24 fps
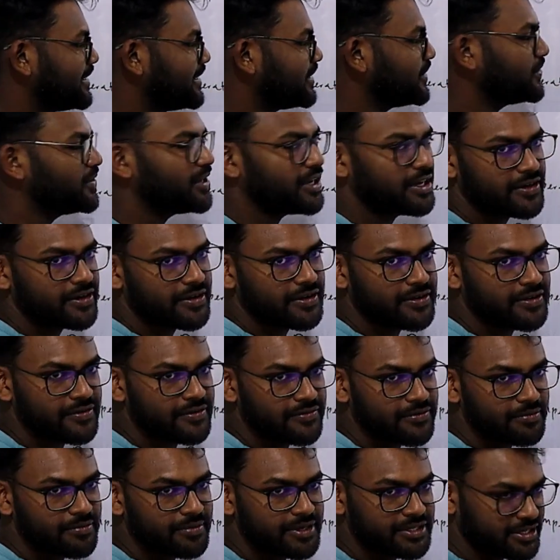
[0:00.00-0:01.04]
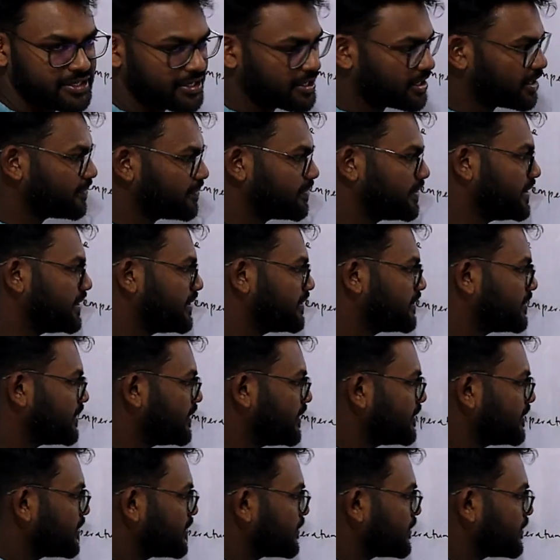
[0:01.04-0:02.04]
unit for measuring up these things,